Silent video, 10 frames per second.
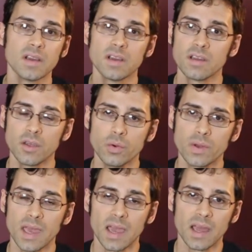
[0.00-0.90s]
You
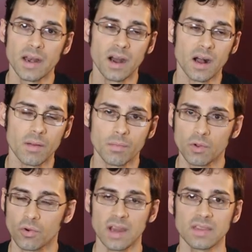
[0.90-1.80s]
can
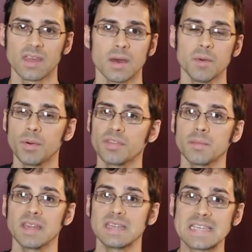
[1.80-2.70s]
grate them and put them
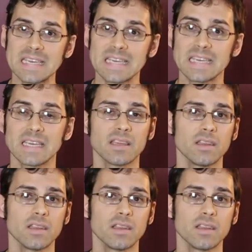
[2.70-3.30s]
in a tea.